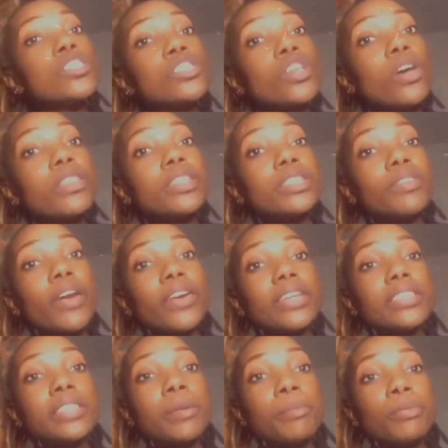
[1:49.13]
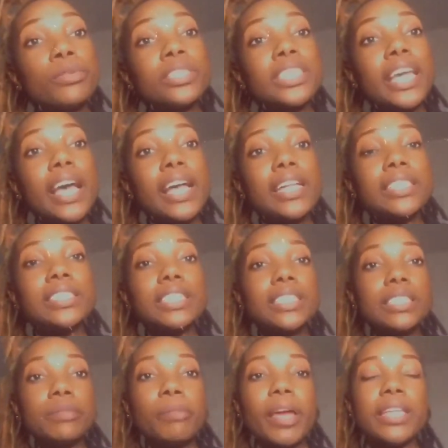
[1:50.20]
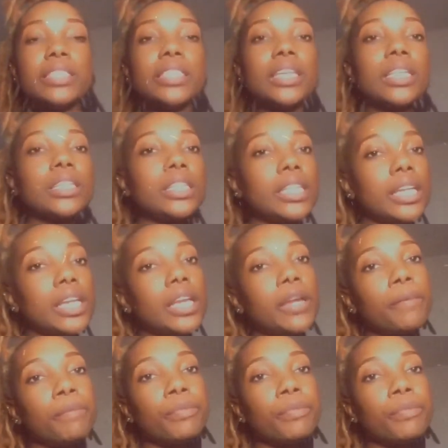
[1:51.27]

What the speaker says: this very simple test is basically